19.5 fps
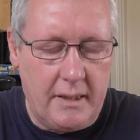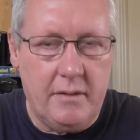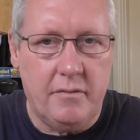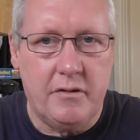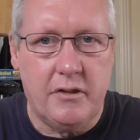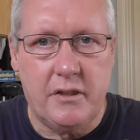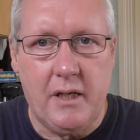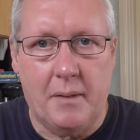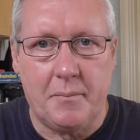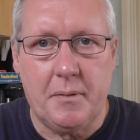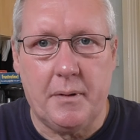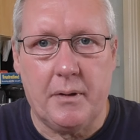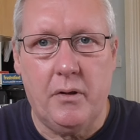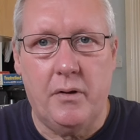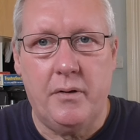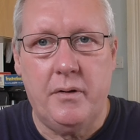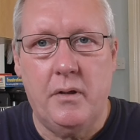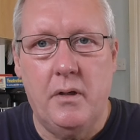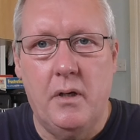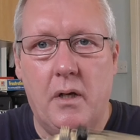Okay, snaps back
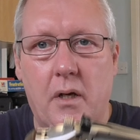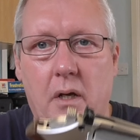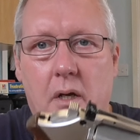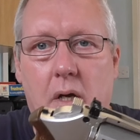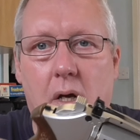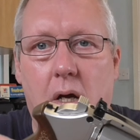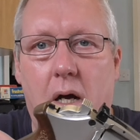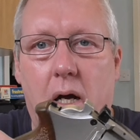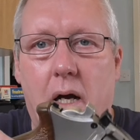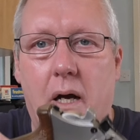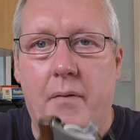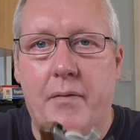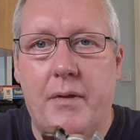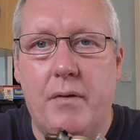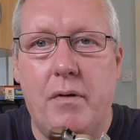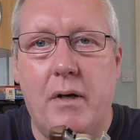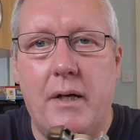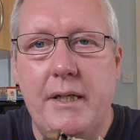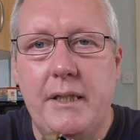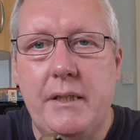on. Uh, the
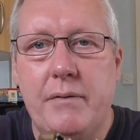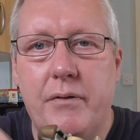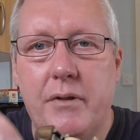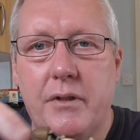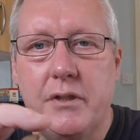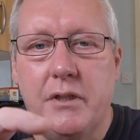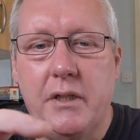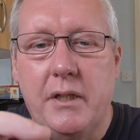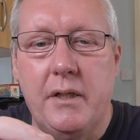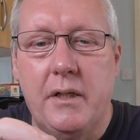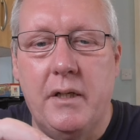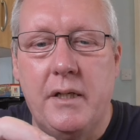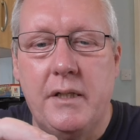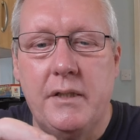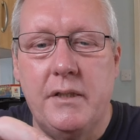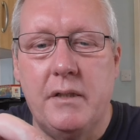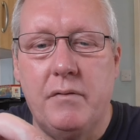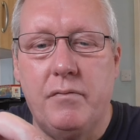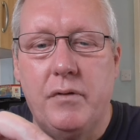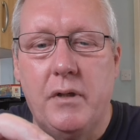release for the cylinder
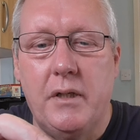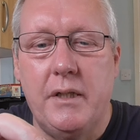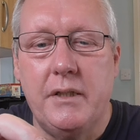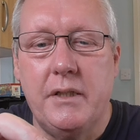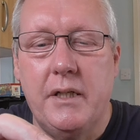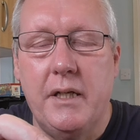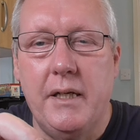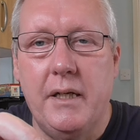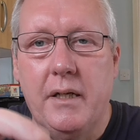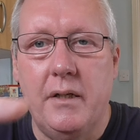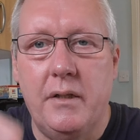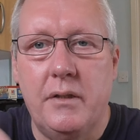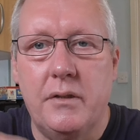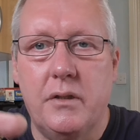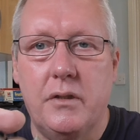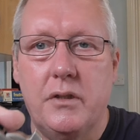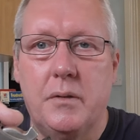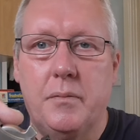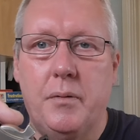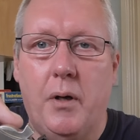is released here,
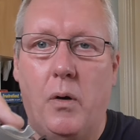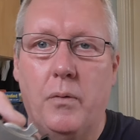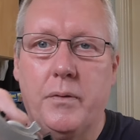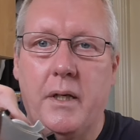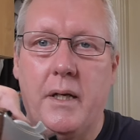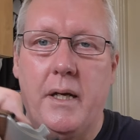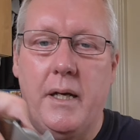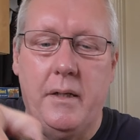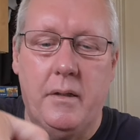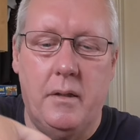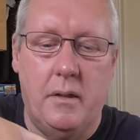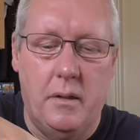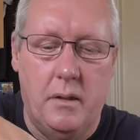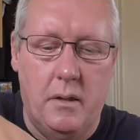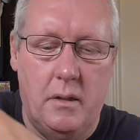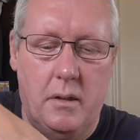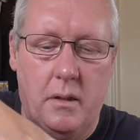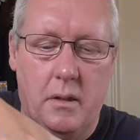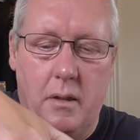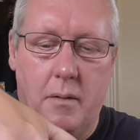so just hold that in
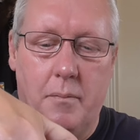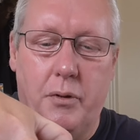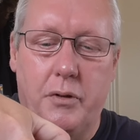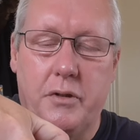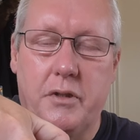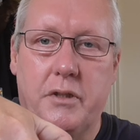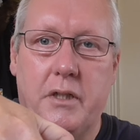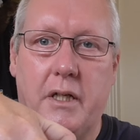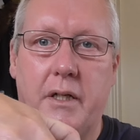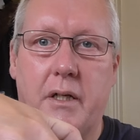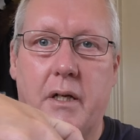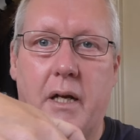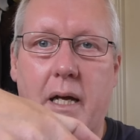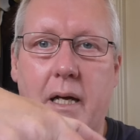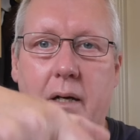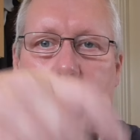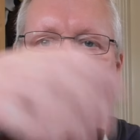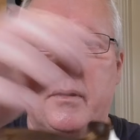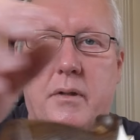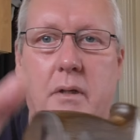and push the cylinder
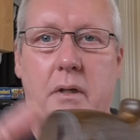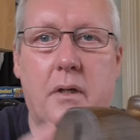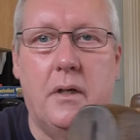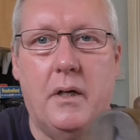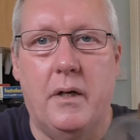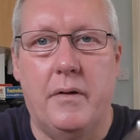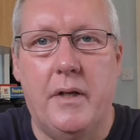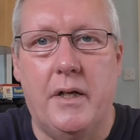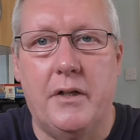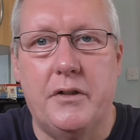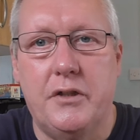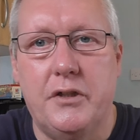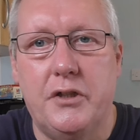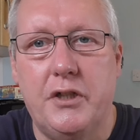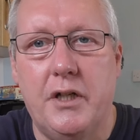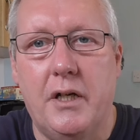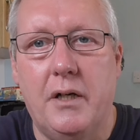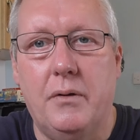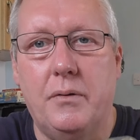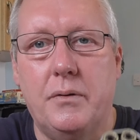out and that's your
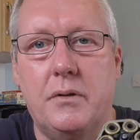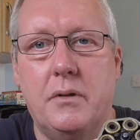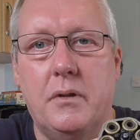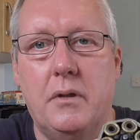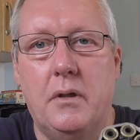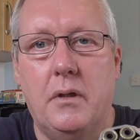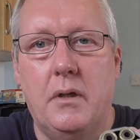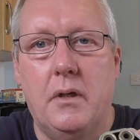shells.